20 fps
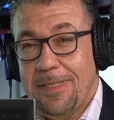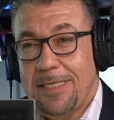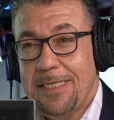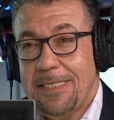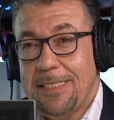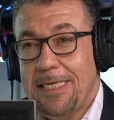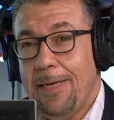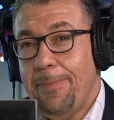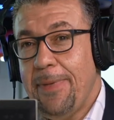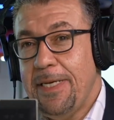
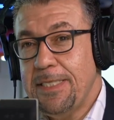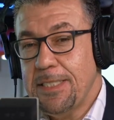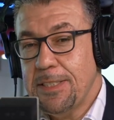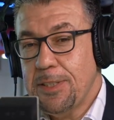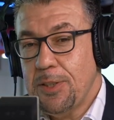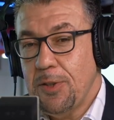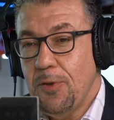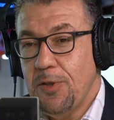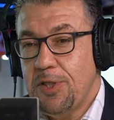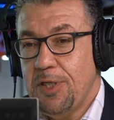it's an amazing
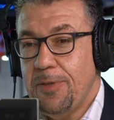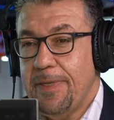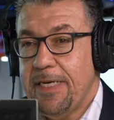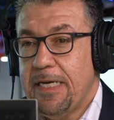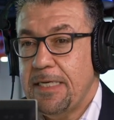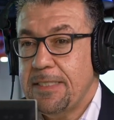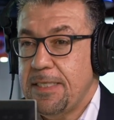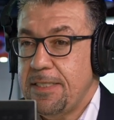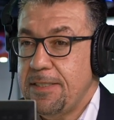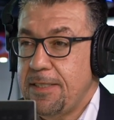solution
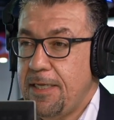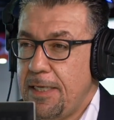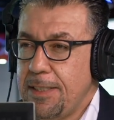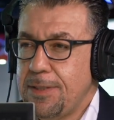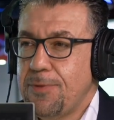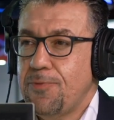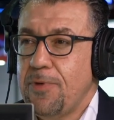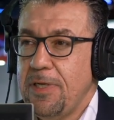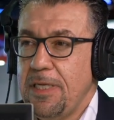because it does